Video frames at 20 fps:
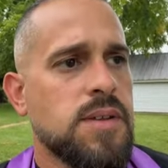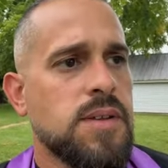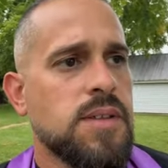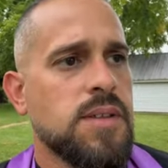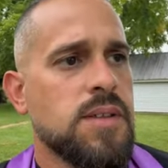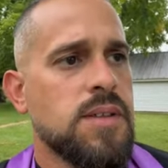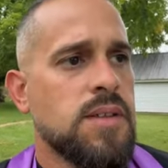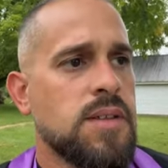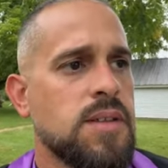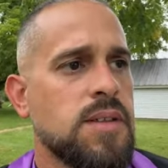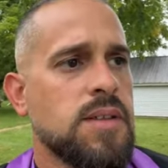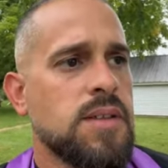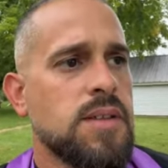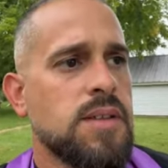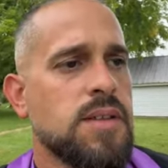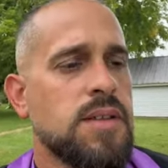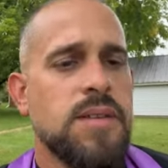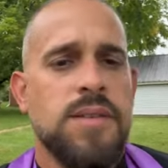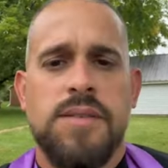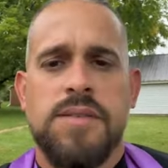
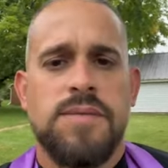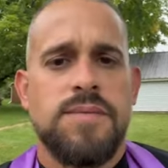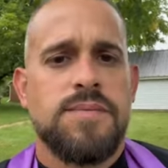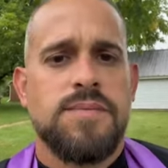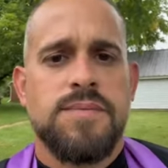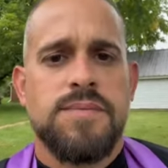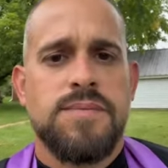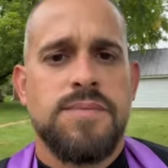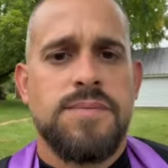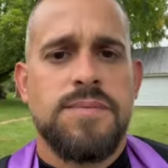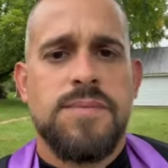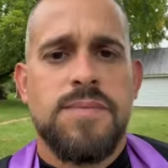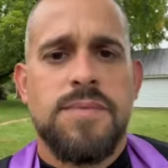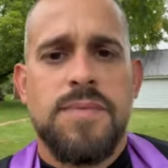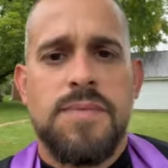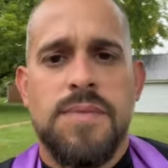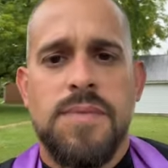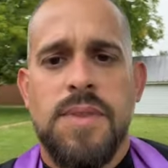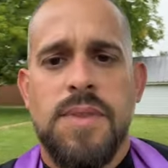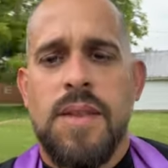
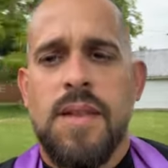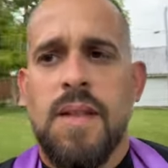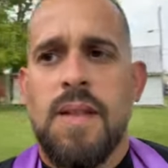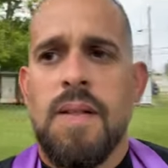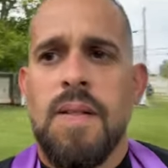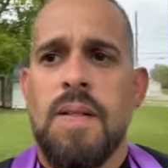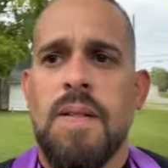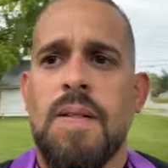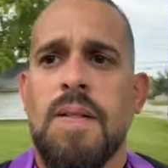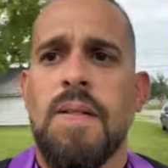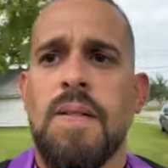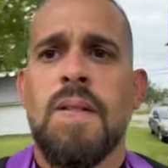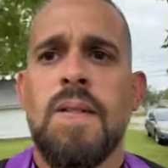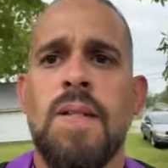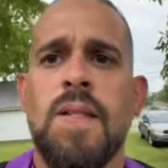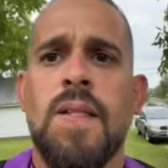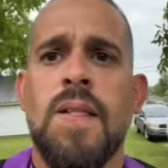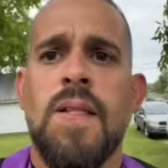[no speech]